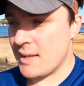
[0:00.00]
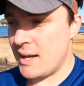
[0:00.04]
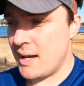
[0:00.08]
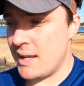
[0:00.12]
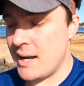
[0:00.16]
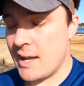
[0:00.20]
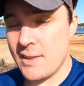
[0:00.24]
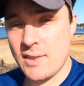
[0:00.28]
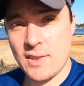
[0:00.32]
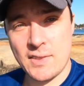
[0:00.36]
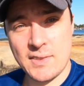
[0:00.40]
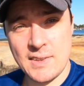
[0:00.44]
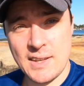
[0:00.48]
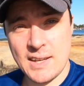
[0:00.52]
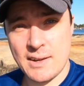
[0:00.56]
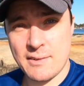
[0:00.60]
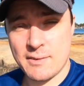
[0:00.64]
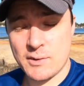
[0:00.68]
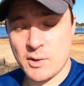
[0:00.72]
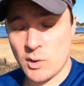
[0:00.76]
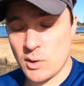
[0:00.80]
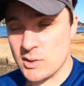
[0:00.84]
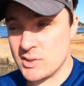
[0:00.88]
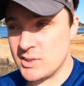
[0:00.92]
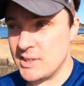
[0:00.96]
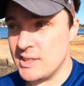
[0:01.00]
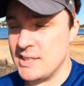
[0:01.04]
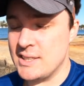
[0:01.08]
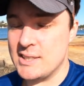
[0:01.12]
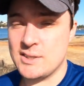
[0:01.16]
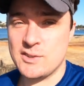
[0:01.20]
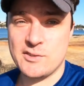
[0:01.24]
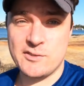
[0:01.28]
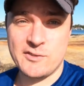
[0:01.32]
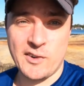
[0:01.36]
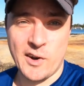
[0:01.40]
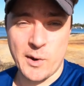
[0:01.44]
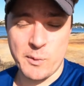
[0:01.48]
Another thing, of course,
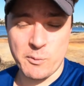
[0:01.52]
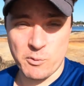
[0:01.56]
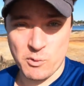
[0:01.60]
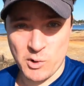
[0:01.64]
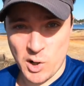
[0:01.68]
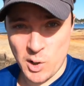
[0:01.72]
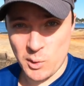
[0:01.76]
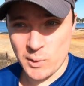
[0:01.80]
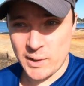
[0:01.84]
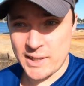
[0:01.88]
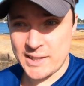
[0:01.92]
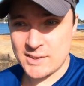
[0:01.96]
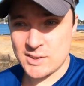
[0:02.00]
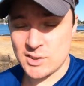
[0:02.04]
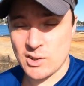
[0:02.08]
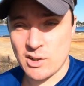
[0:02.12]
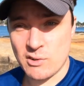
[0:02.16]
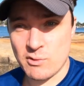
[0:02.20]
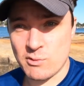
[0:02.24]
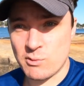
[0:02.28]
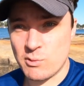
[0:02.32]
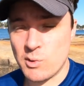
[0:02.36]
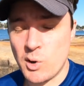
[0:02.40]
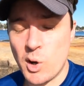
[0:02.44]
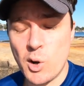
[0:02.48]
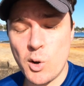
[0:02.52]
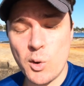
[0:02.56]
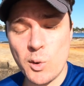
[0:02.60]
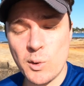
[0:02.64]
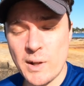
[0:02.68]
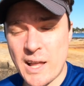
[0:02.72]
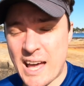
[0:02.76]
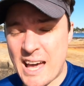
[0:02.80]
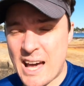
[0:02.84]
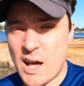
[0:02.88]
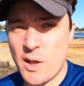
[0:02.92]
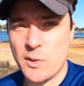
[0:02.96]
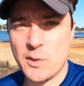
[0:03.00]
is foam rolling. So roll
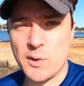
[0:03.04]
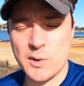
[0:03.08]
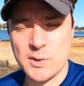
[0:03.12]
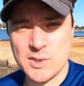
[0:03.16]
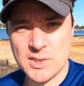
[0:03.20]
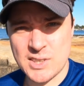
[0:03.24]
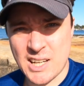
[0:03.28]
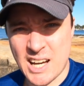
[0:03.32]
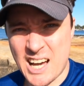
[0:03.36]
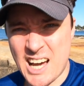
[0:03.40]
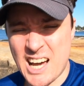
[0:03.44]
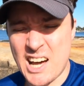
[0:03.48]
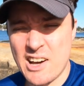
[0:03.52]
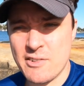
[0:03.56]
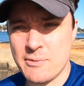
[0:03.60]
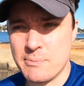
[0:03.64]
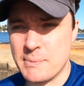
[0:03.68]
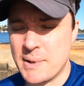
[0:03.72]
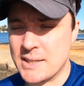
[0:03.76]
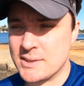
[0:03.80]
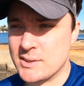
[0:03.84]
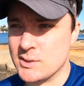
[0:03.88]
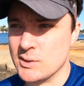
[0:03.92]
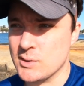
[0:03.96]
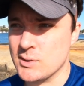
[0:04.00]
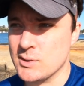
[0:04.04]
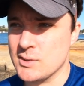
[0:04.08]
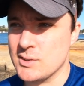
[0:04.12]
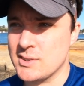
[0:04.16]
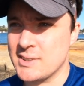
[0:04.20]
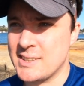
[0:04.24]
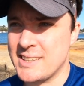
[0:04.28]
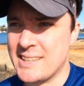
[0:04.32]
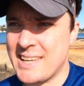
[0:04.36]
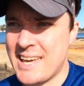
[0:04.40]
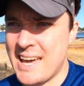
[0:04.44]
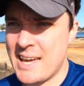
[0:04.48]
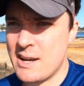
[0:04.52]
out those calf muscles,
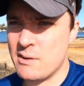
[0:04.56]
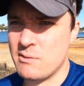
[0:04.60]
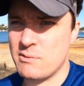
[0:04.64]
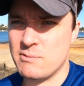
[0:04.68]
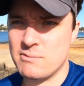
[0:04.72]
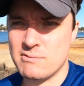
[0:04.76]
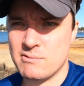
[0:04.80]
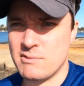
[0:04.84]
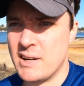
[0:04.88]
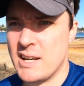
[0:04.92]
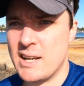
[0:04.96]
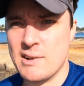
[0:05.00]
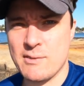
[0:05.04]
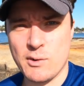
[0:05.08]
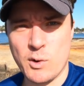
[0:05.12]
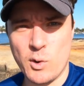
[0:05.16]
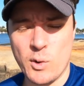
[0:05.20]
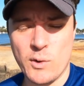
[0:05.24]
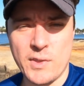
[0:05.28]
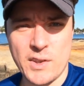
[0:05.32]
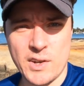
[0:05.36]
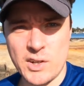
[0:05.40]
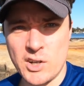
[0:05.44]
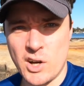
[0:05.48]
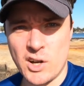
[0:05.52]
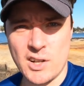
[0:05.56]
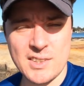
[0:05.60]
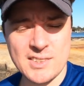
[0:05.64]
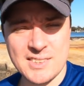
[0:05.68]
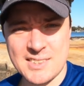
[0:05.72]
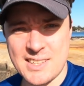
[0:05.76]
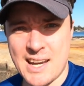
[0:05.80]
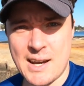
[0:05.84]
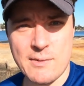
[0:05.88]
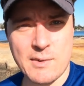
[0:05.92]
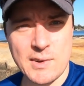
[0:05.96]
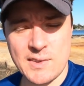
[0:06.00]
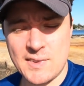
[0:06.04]
get rid of all the knots
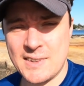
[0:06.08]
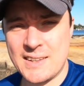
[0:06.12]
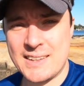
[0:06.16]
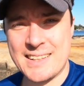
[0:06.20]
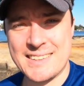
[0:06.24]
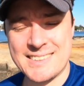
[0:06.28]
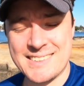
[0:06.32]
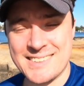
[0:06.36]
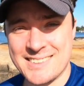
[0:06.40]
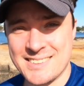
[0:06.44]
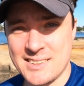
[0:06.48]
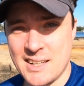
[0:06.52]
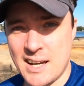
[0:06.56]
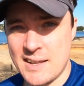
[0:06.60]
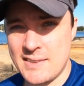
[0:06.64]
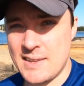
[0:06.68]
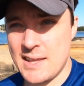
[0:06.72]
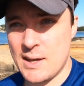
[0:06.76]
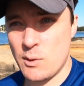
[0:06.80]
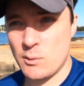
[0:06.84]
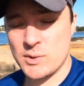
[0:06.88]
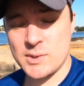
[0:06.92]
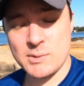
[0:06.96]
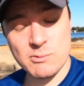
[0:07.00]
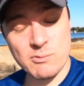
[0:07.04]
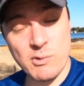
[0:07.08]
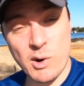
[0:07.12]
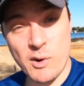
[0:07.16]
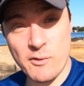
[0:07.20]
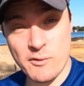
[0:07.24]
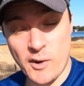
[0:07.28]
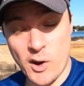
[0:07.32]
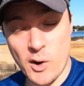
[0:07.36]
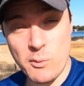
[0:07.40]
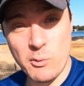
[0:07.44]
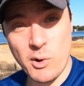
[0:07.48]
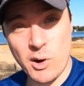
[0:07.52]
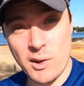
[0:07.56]
and everything that's inside there.
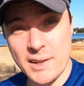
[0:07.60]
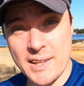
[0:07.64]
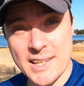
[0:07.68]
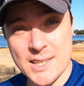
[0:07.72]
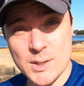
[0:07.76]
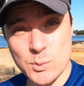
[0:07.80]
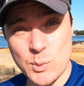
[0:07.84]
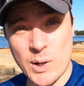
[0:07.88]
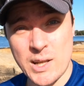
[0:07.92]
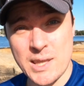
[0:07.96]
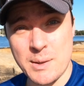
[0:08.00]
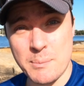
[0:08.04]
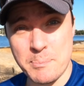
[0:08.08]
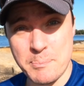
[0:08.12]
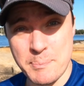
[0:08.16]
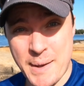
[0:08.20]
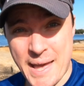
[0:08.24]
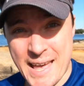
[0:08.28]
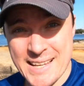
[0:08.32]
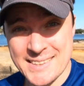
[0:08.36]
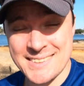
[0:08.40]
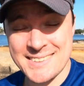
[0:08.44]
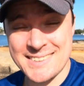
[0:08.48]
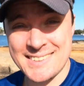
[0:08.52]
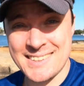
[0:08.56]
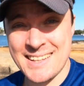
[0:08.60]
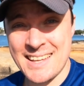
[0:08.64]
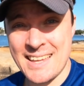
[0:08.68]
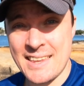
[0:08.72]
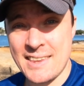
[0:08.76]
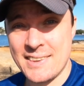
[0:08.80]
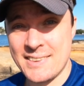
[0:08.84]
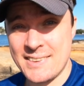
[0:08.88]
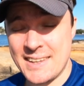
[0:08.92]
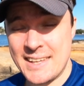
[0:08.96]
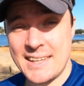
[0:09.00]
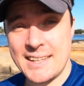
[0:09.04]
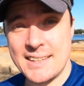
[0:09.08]
Foam rolling is one of the best
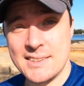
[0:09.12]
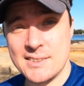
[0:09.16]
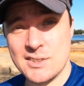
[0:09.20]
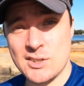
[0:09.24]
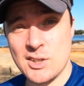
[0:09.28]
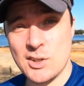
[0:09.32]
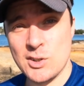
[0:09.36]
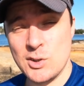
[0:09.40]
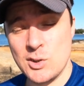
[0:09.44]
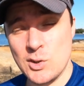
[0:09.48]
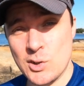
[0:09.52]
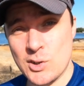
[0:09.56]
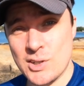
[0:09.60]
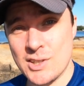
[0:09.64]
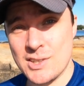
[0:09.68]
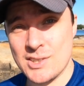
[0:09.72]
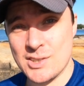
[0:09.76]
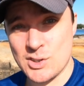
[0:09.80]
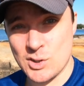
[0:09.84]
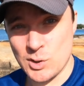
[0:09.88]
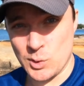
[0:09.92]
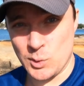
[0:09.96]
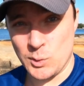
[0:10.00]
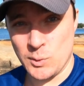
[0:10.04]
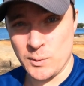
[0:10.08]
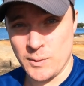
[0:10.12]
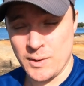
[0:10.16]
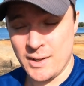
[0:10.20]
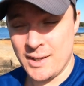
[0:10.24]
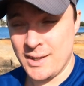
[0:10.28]
things you can do